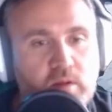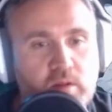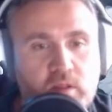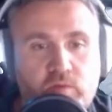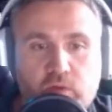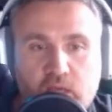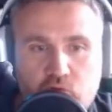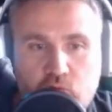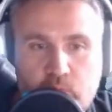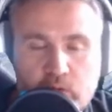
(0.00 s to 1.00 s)
if you
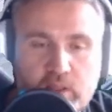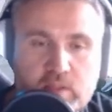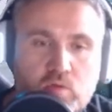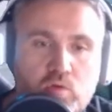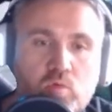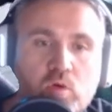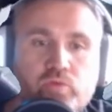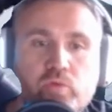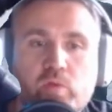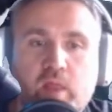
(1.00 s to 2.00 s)
get reported. So you want
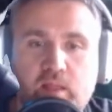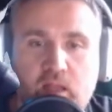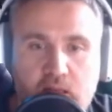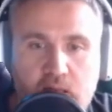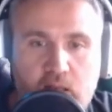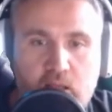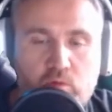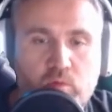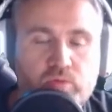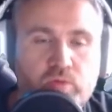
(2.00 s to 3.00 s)
to do that cleanly,
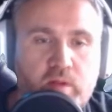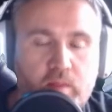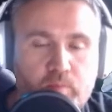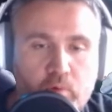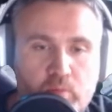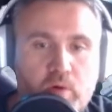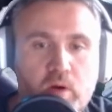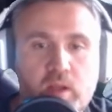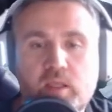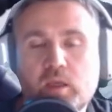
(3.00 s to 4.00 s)
you want to do that
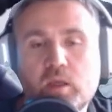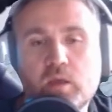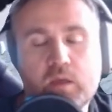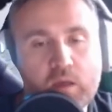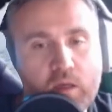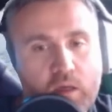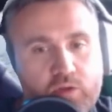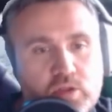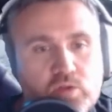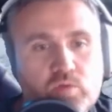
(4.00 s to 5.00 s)
properly,
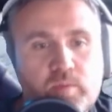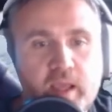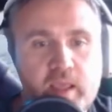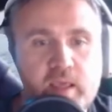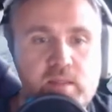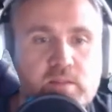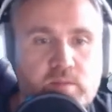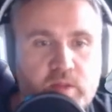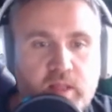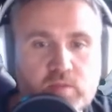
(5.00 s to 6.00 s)
just do it by hands,
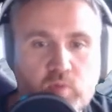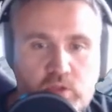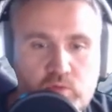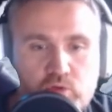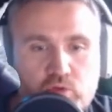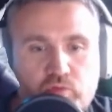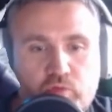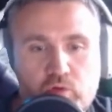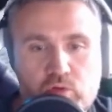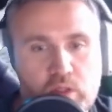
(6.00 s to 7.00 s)
but that's what you should
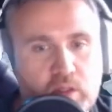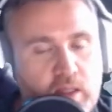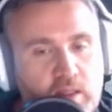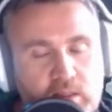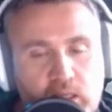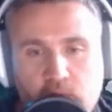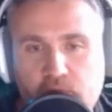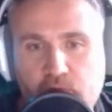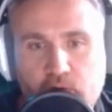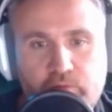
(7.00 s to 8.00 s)
focus on. And in
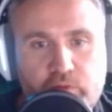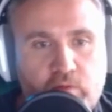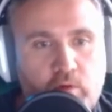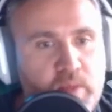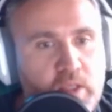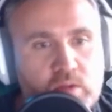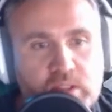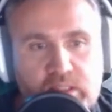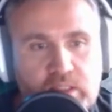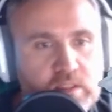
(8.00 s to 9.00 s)
terms of developing your
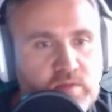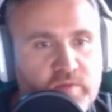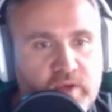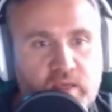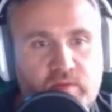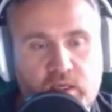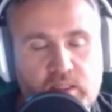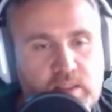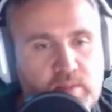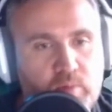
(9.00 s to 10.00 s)
city is very, very
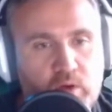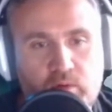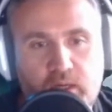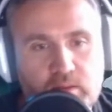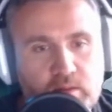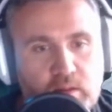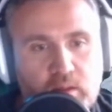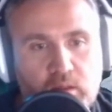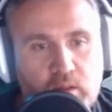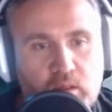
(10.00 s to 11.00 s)
simple, right?
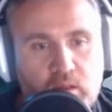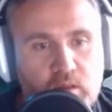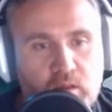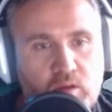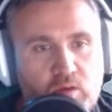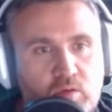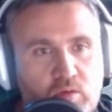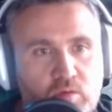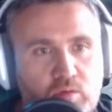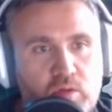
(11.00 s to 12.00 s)

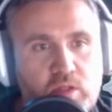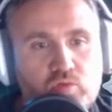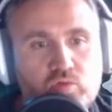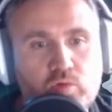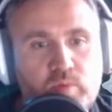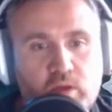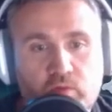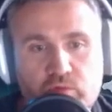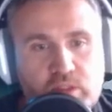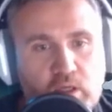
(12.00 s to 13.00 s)
You need to do a bit
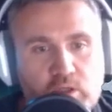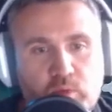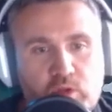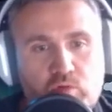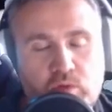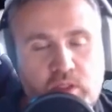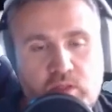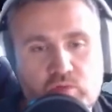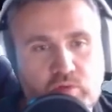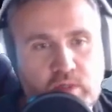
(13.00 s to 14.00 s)
of research, but you don't need
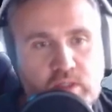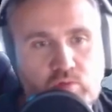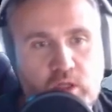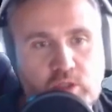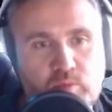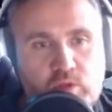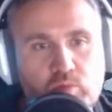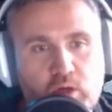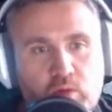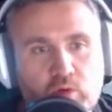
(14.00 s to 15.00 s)
to stress too much, but
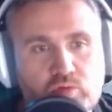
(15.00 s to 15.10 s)
you will want